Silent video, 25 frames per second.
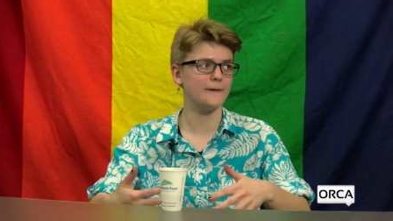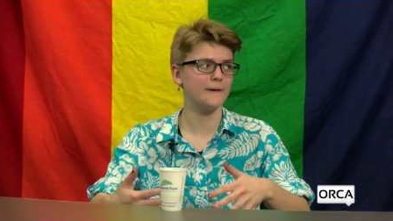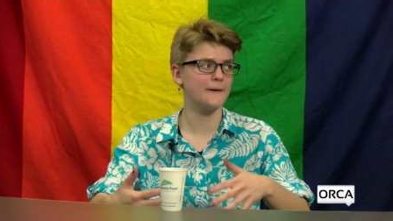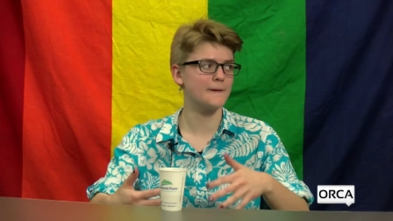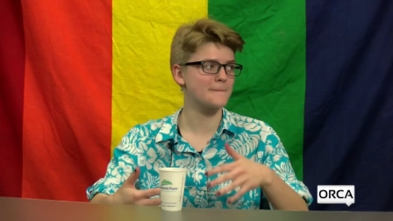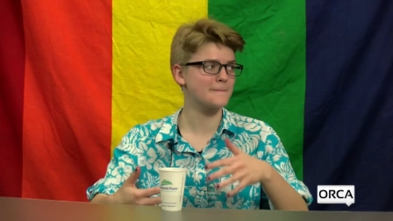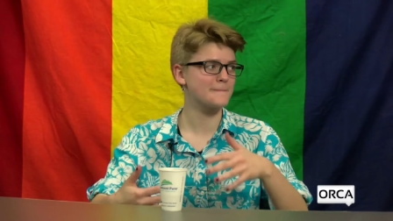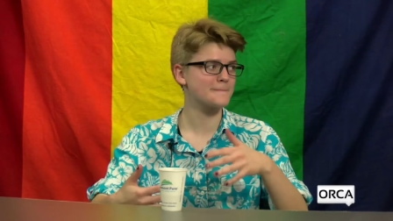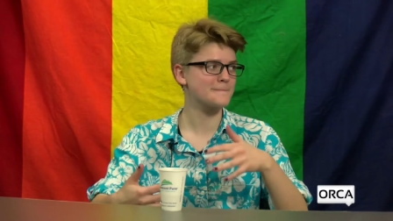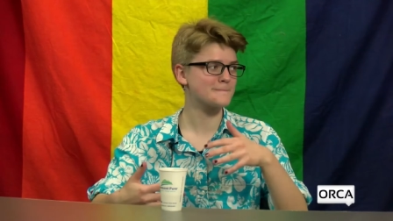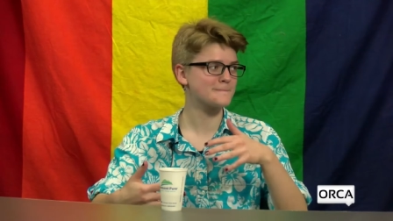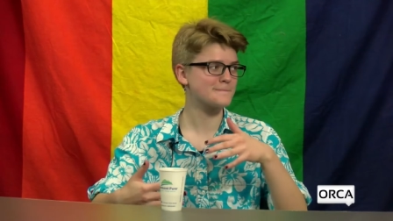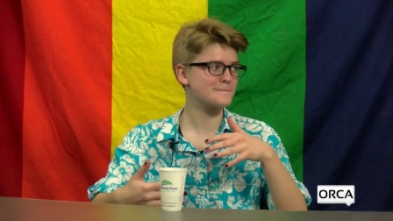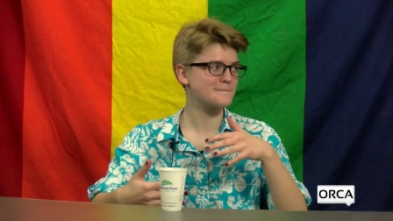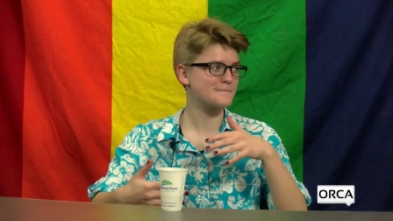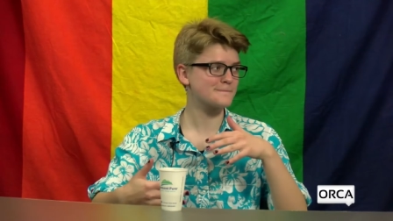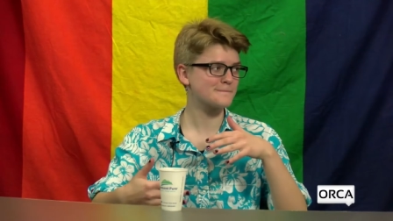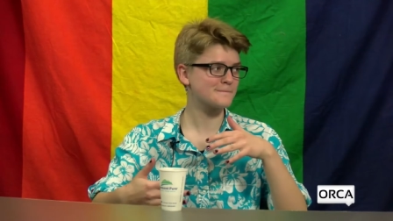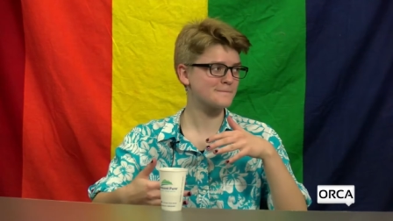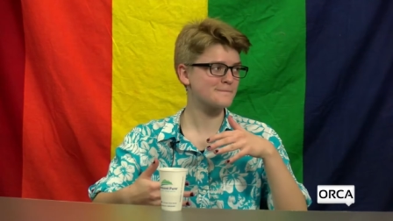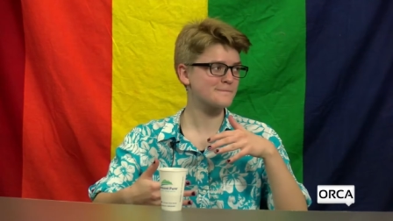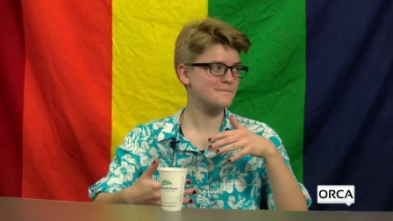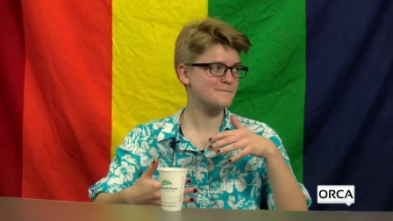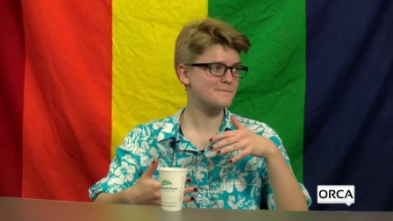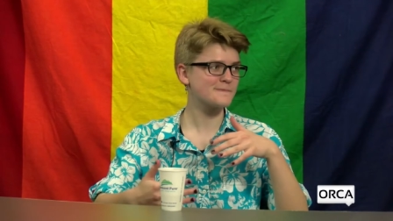Getting out.
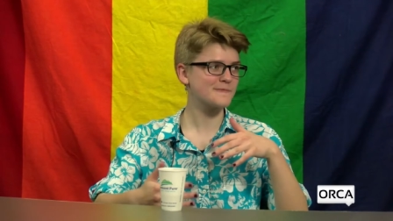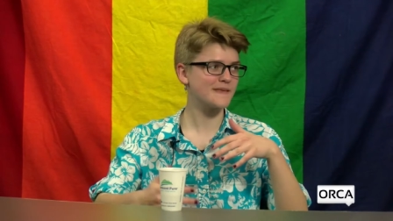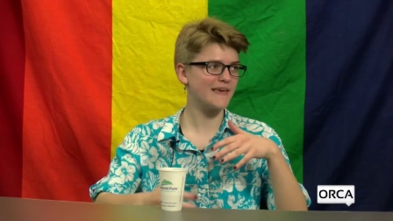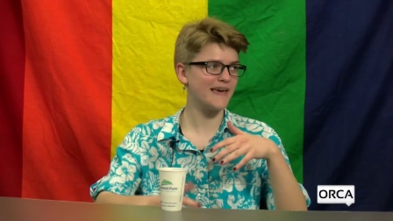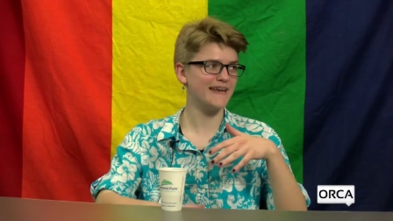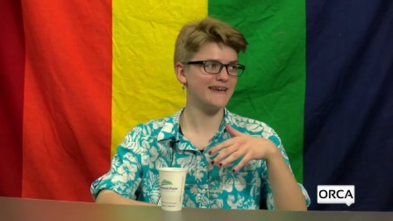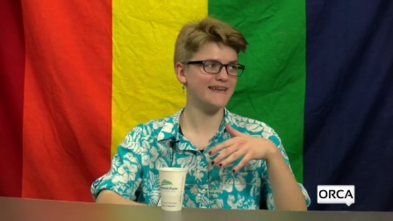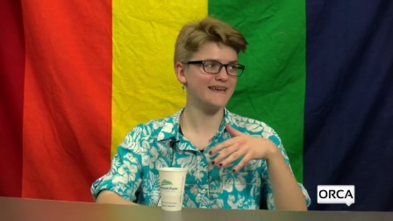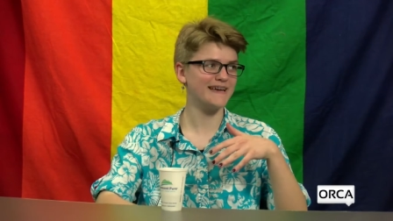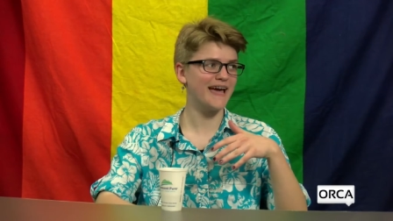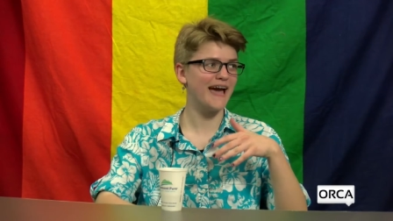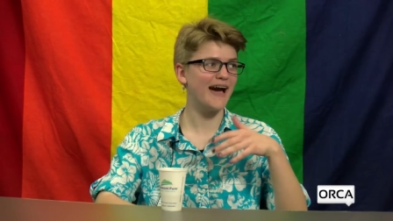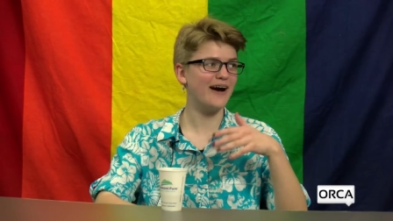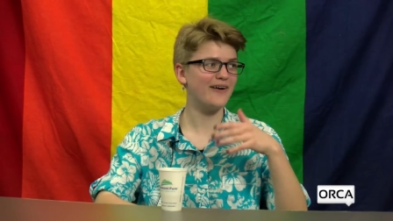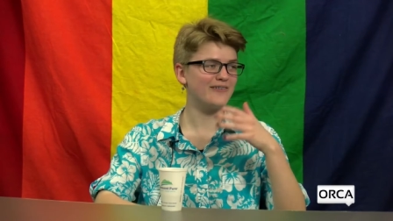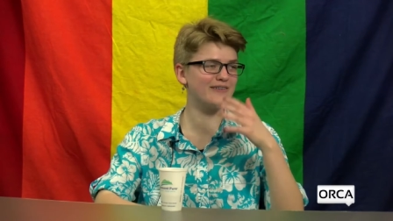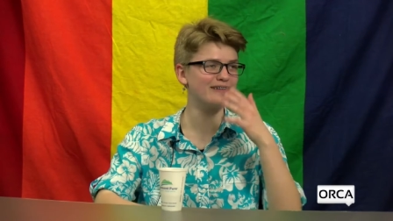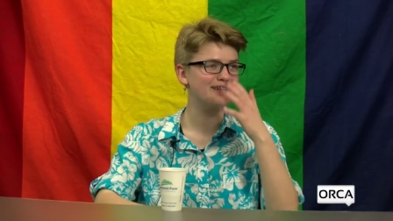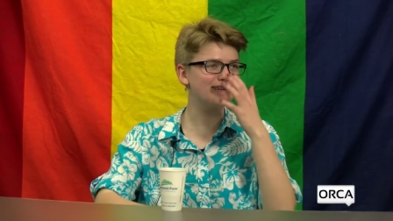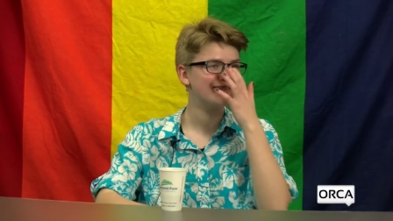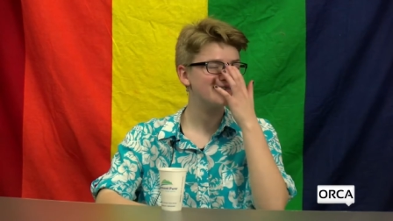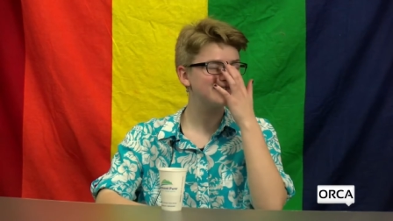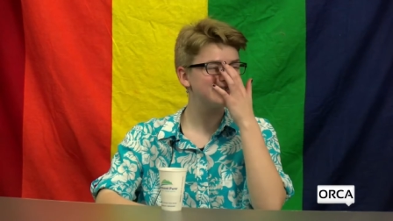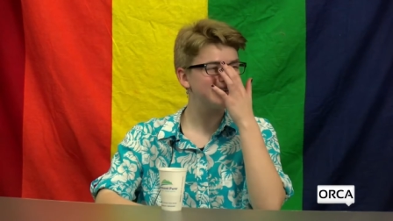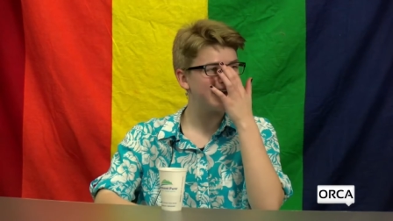Getting
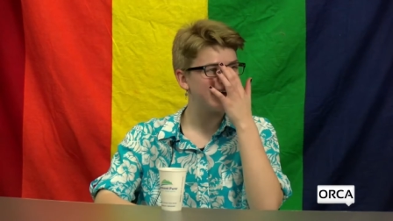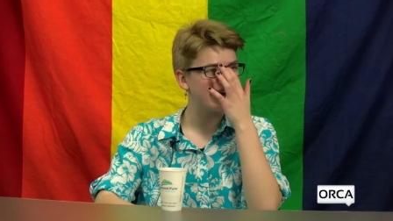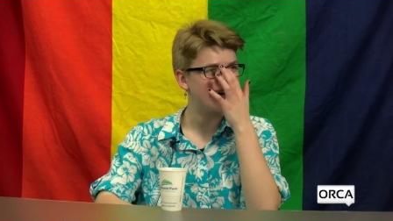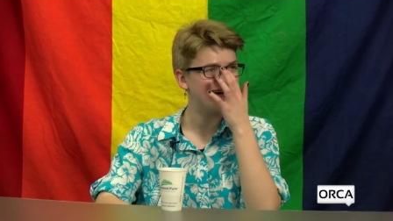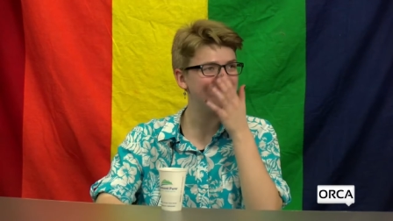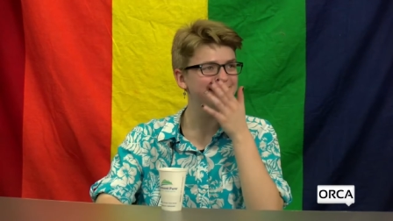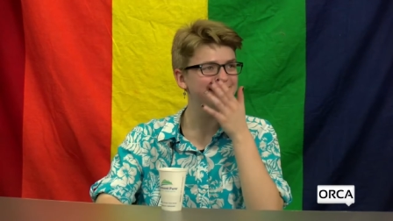outed, yeah.